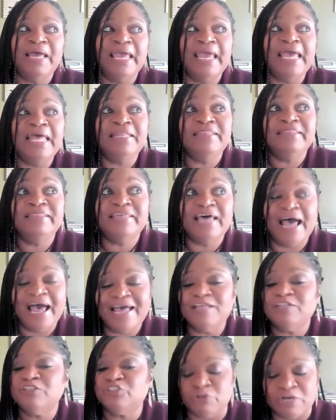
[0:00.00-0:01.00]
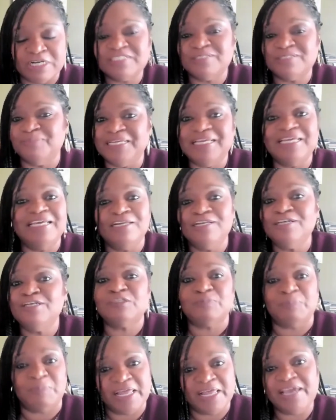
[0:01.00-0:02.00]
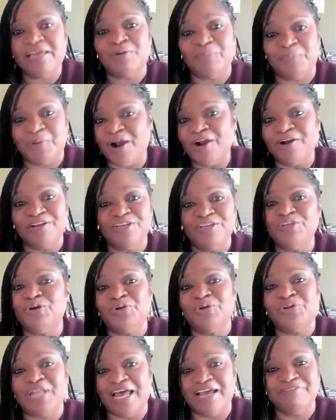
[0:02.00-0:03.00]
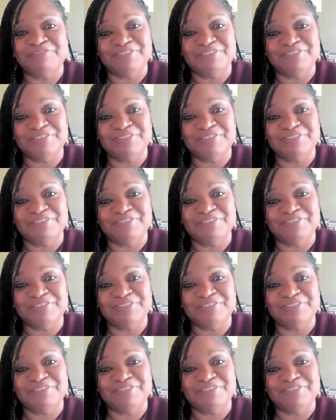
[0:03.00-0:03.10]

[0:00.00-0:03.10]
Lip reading: And that, trust me, it is playing a part in your life